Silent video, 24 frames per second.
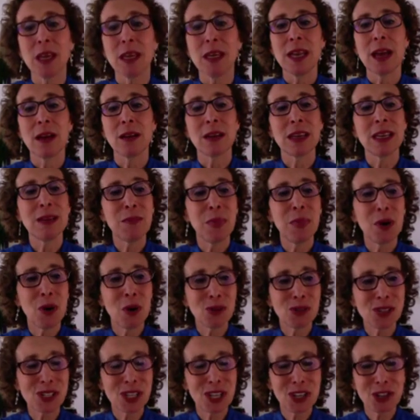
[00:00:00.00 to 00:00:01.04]
Now,
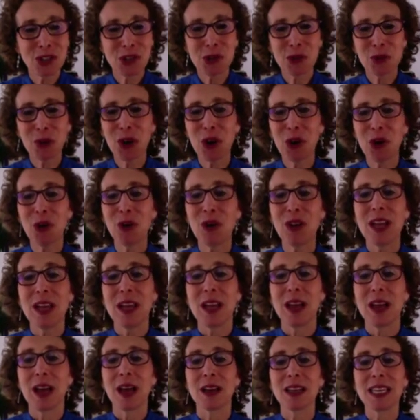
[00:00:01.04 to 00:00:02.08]
impulse control,
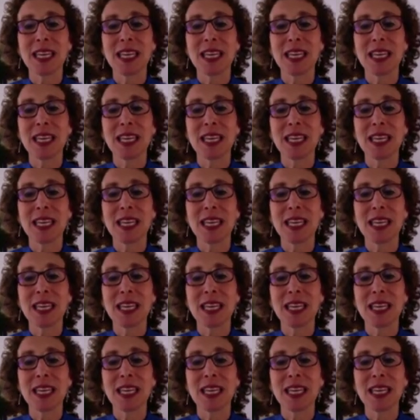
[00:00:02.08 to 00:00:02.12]
uh,